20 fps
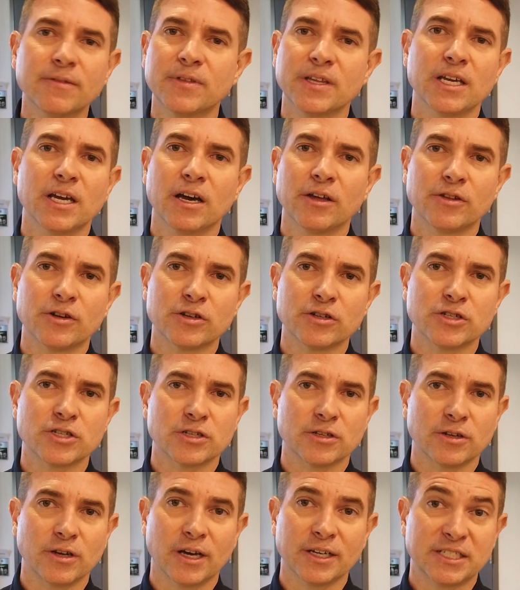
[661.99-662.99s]
of the
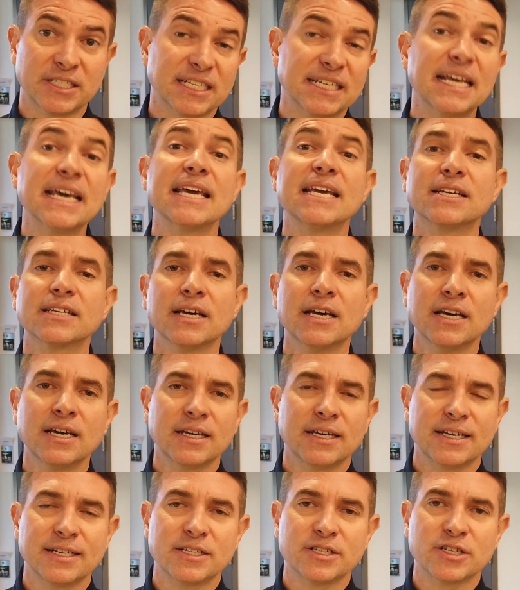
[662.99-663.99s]
others to date.
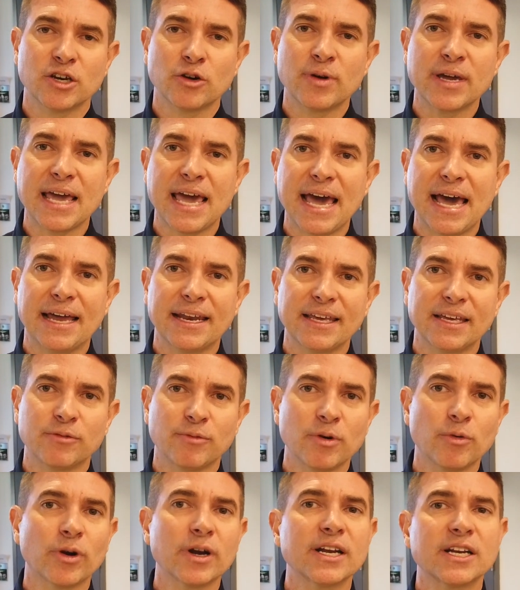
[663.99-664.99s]
And so we
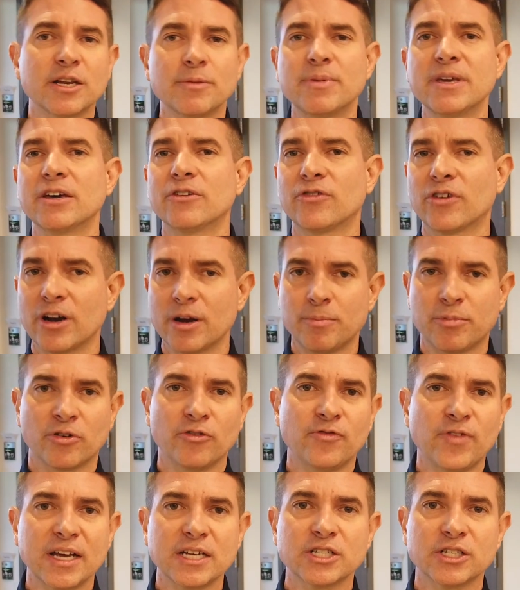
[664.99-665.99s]
wanted it to be a very
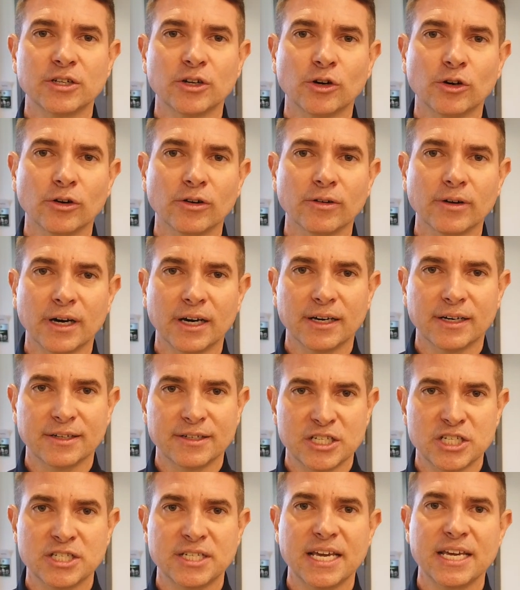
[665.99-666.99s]
professional
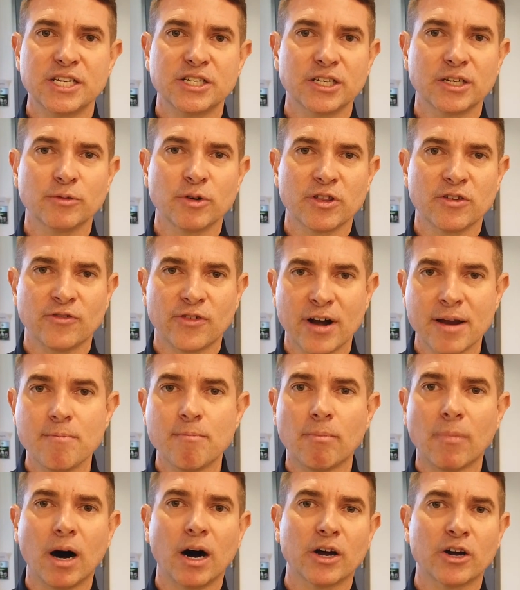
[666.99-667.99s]
station with a very
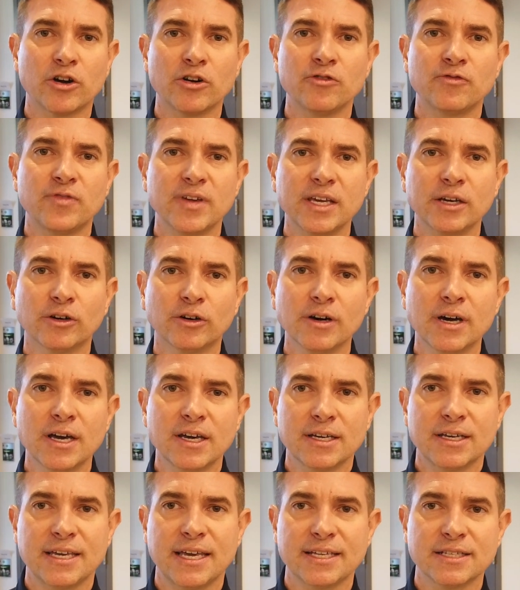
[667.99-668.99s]
modern feel,
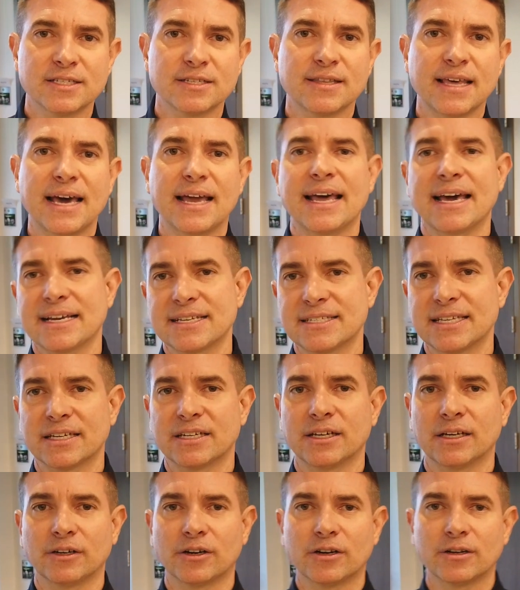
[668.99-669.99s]
hence that accent
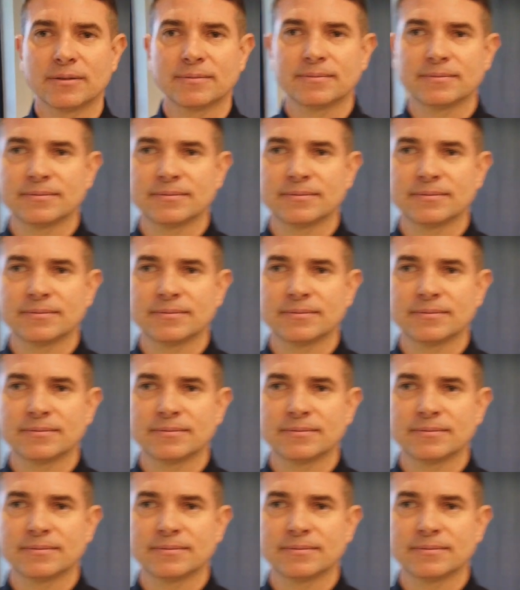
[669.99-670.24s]
color.